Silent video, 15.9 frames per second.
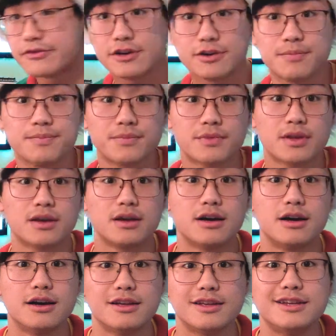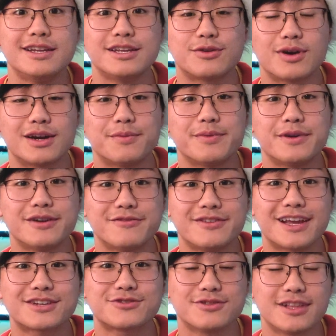film, you need quite a bit of
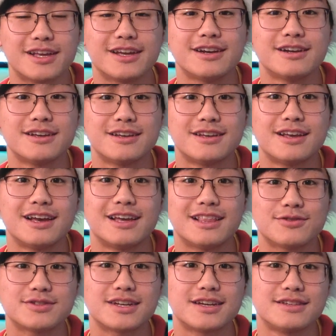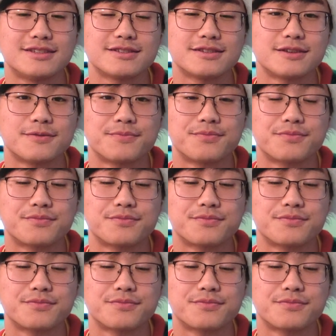natural light. And that was nice.